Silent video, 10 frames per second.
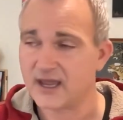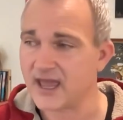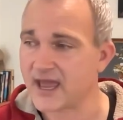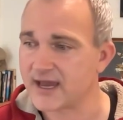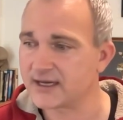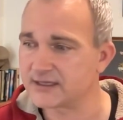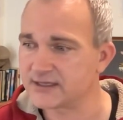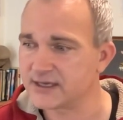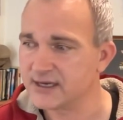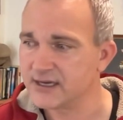
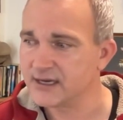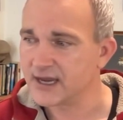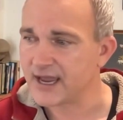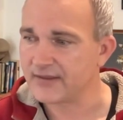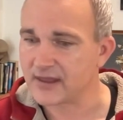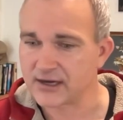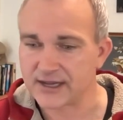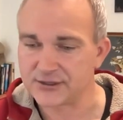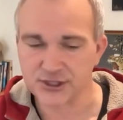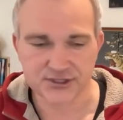And and then
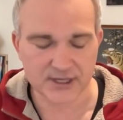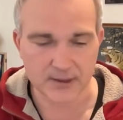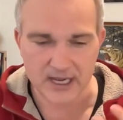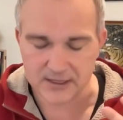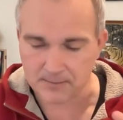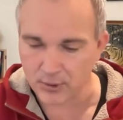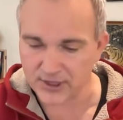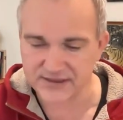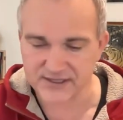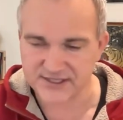and just in and then
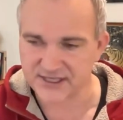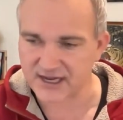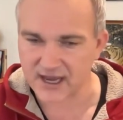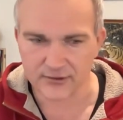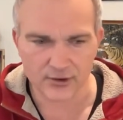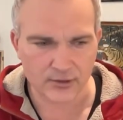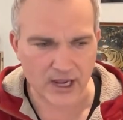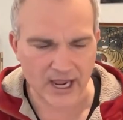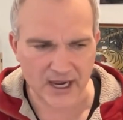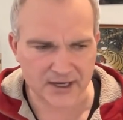putting this together
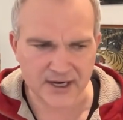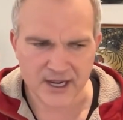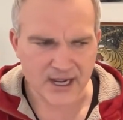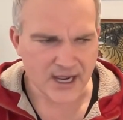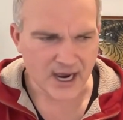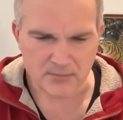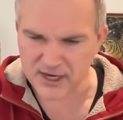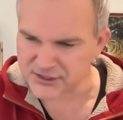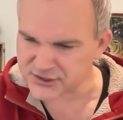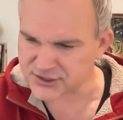and I
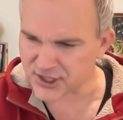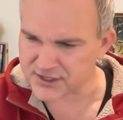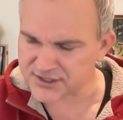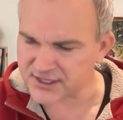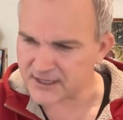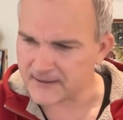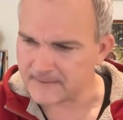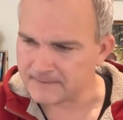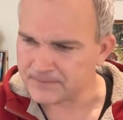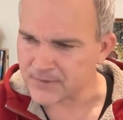mean it's just
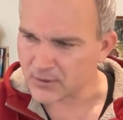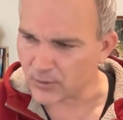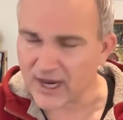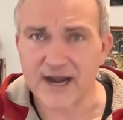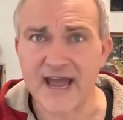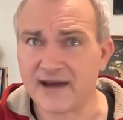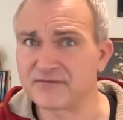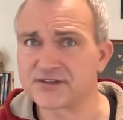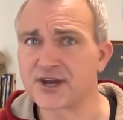we got to have this